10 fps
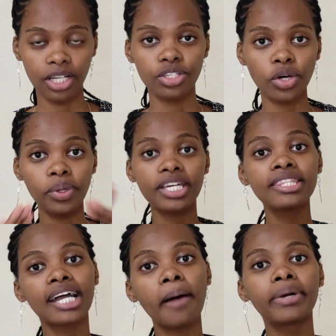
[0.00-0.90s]
So within
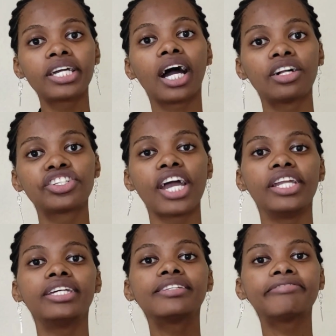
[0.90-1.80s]
the company culture,
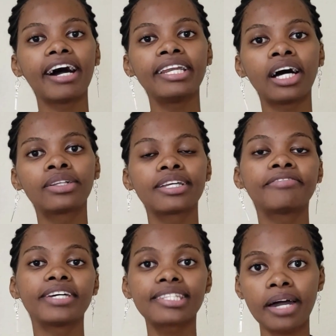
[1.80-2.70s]
you need to find out
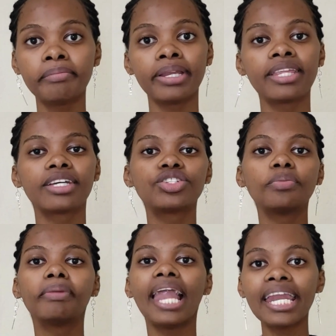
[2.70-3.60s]
if this company that you're
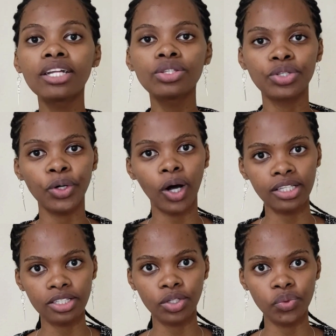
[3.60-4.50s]
planning to do your
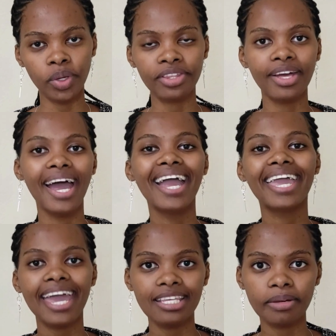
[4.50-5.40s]
articles with
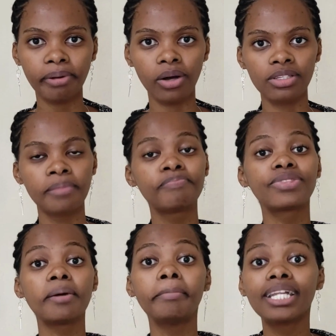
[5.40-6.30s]
cares about
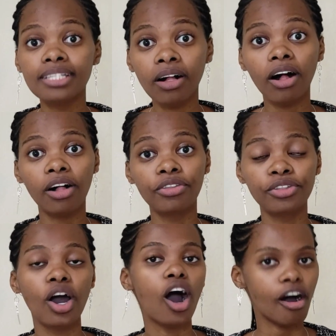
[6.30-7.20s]
the mental health
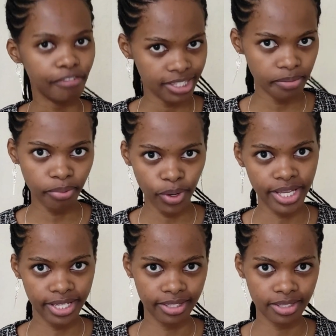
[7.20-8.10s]
of its
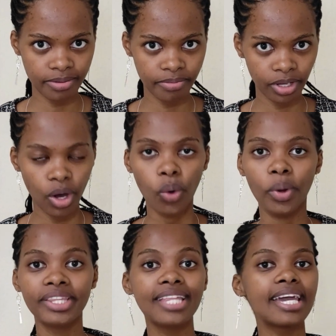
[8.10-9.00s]
employees,
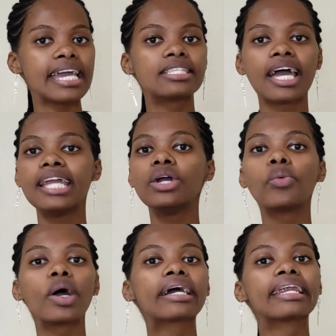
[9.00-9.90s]
whether there is any
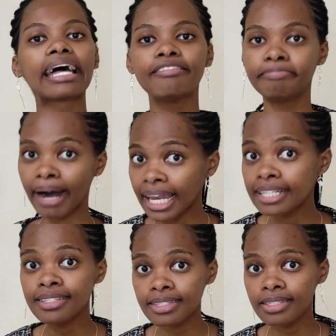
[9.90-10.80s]
work-life
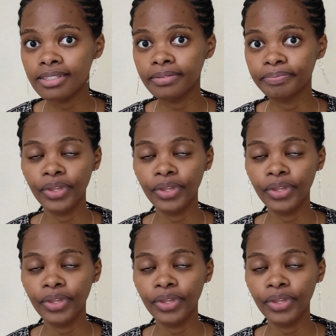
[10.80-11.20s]
balance,